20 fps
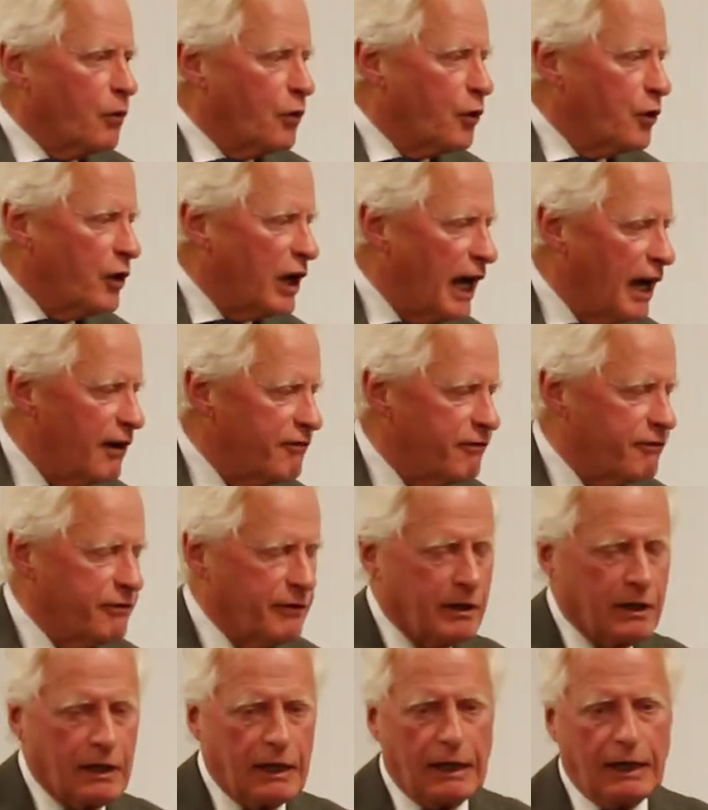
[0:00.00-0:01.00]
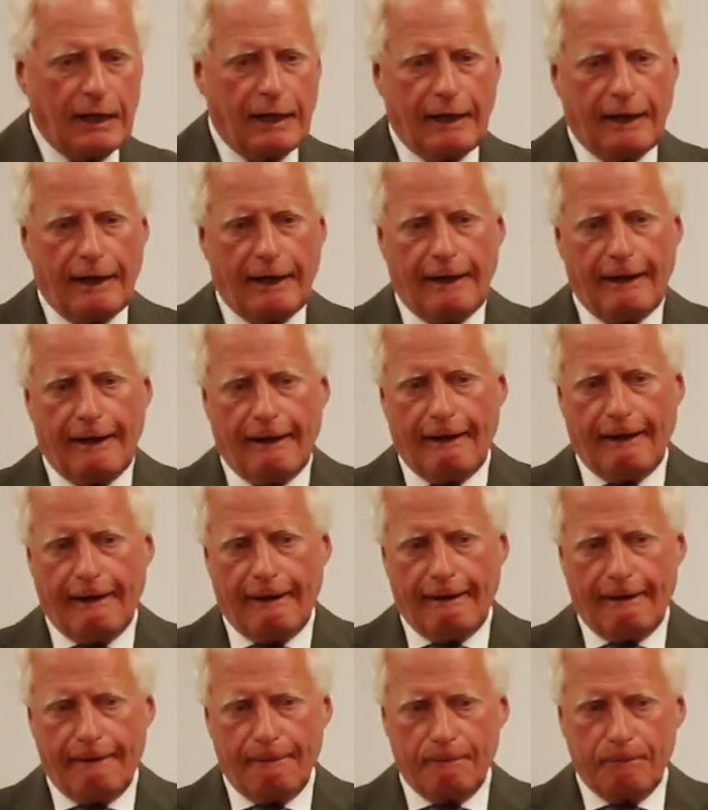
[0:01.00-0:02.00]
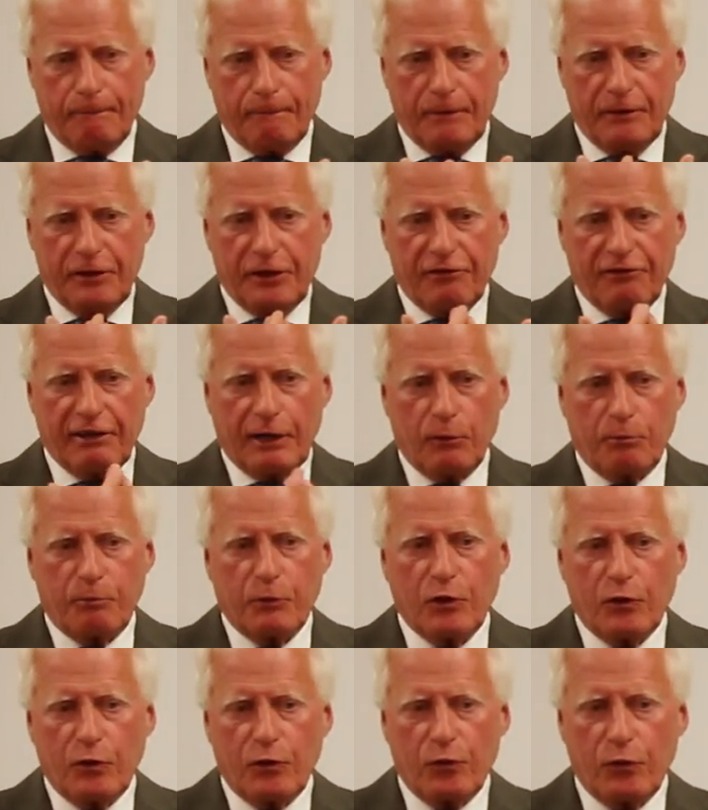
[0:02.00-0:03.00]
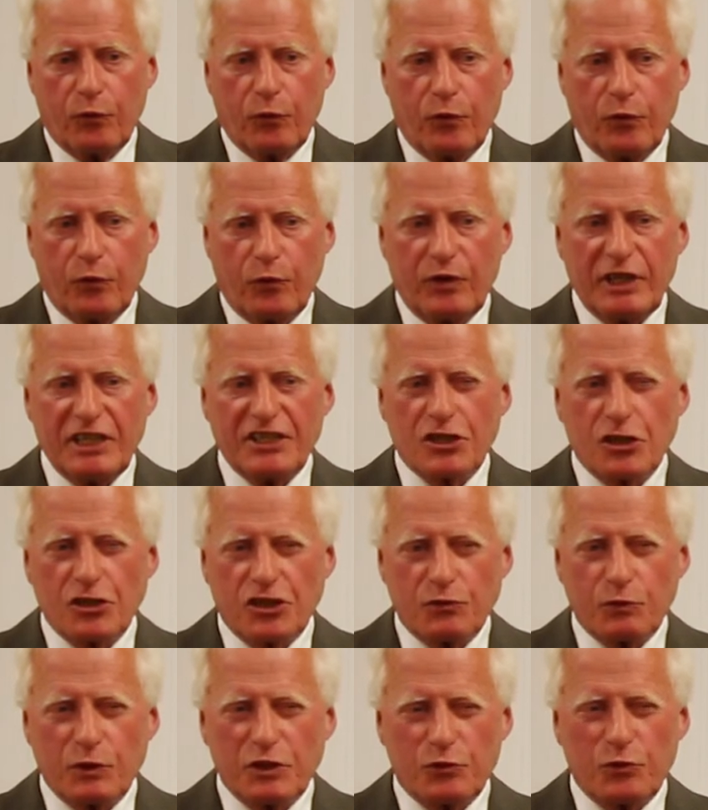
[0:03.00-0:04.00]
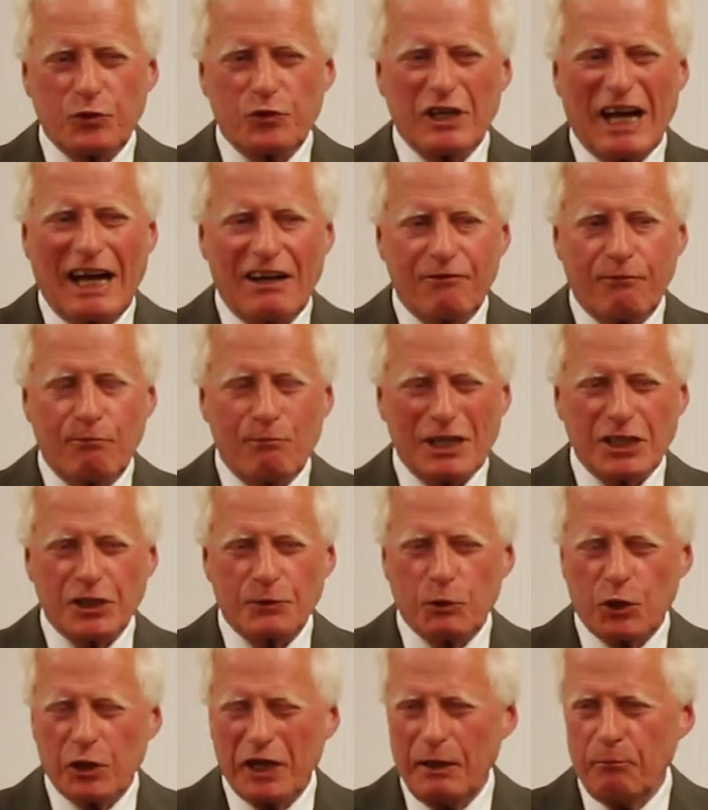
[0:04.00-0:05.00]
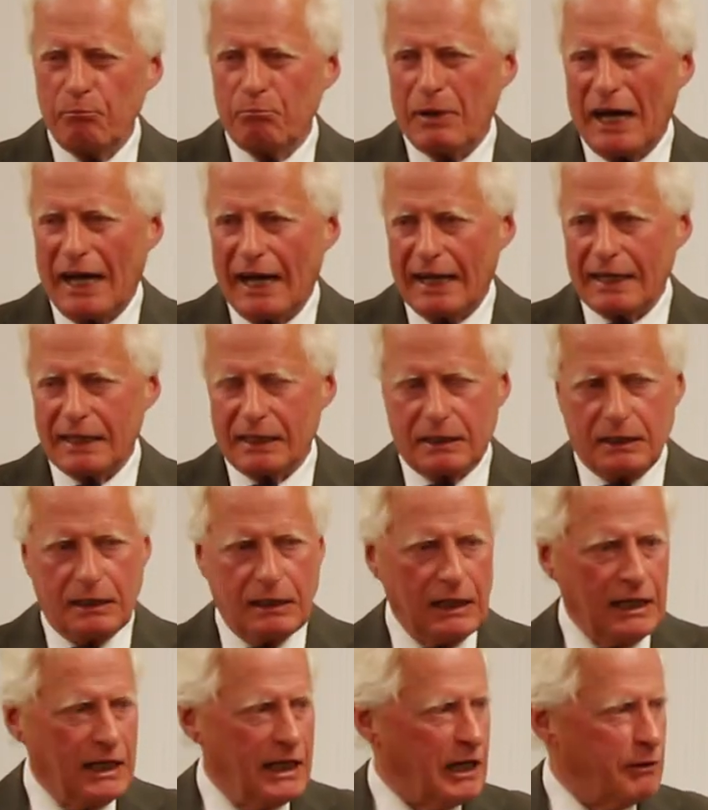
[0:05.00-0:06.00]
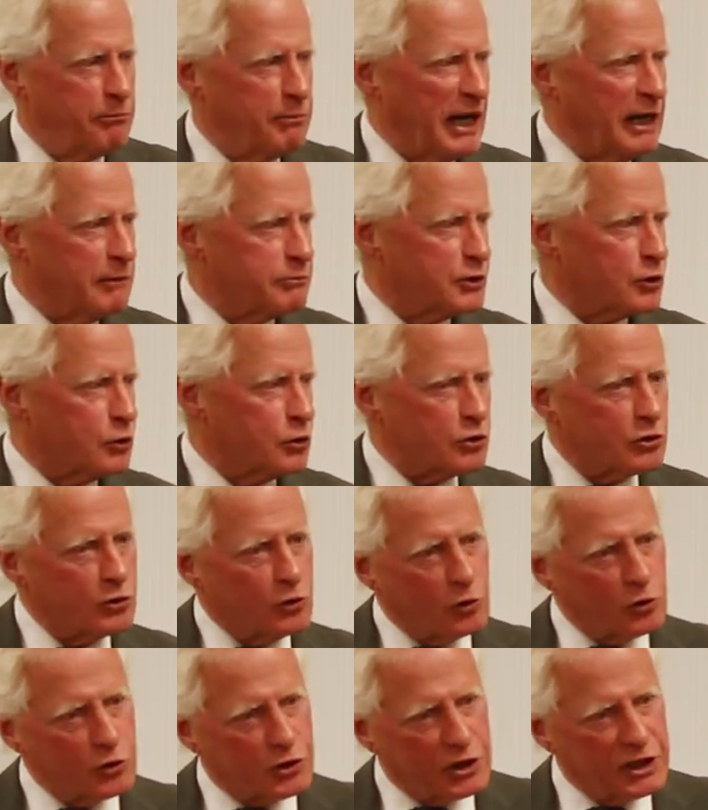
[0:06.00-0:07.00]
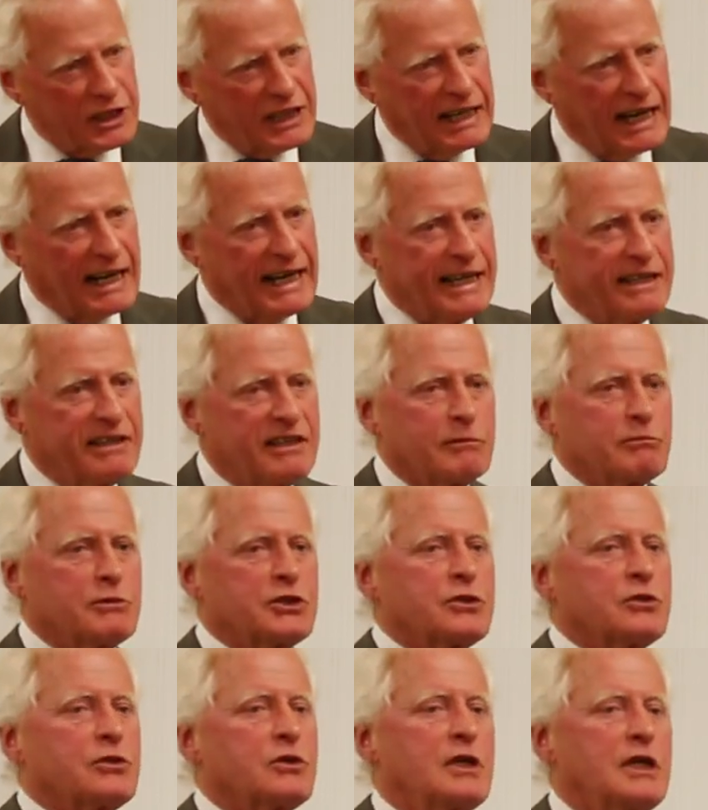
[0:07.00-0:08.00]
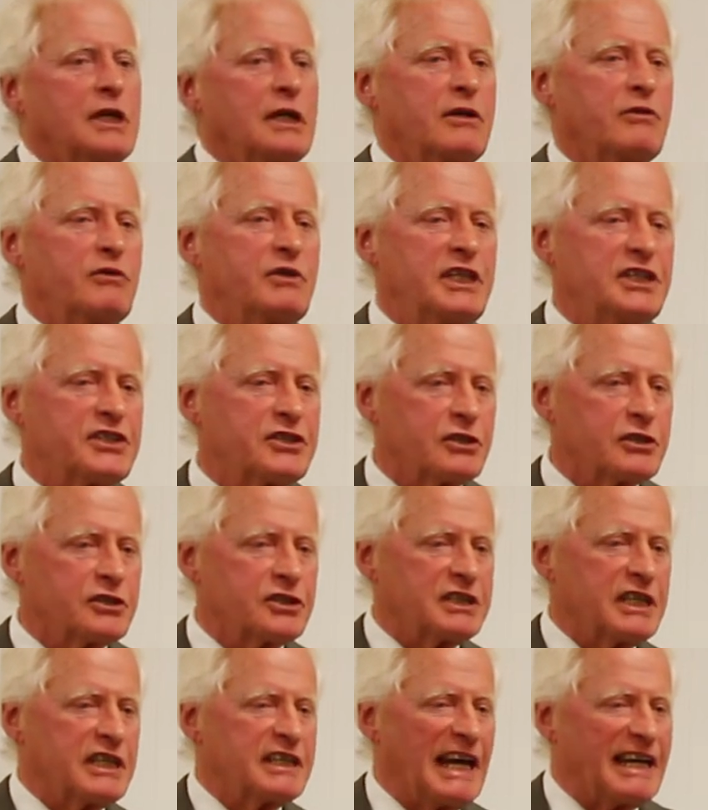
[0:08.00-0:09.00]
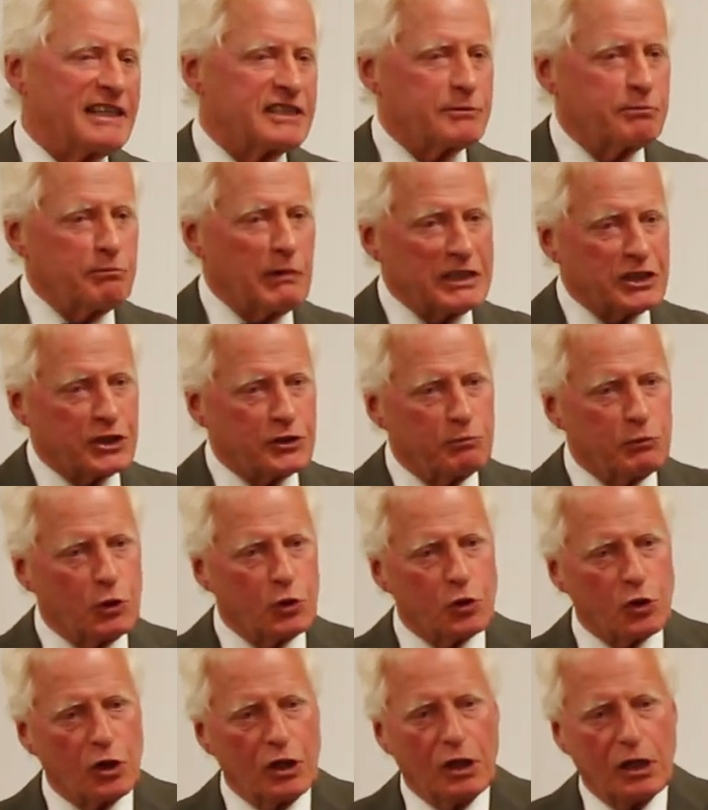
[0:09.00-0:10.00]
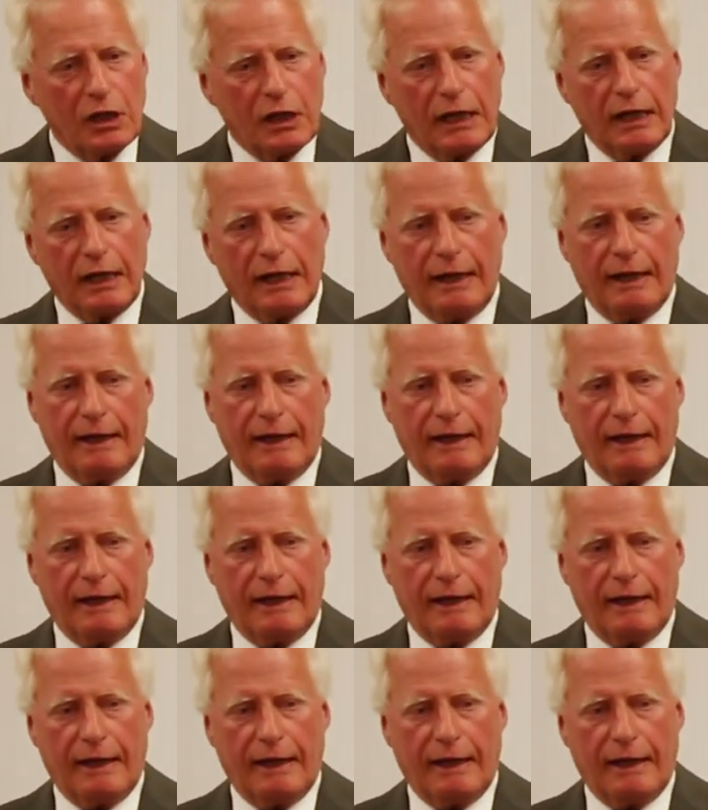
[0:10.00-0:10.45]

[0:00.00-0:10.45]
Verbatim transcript: could have uh, uh, uh develop research which would have much more impact and perhaps also guide them to research that has much more uh,